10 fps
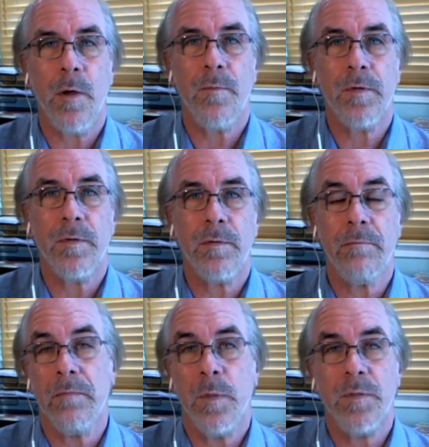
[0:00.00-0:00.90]
over to
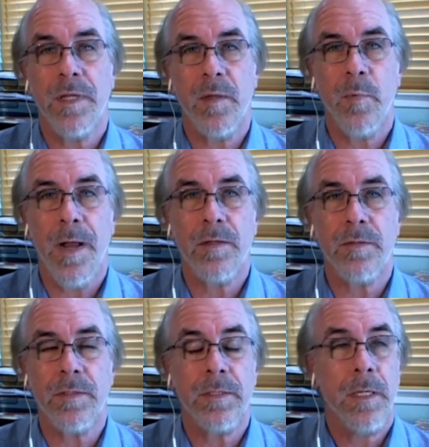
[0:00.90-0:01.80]
use on the
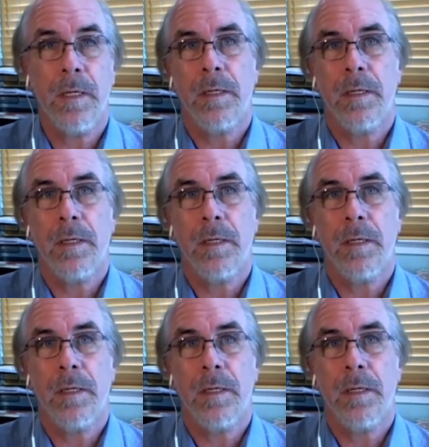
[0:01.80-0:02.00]
browsers.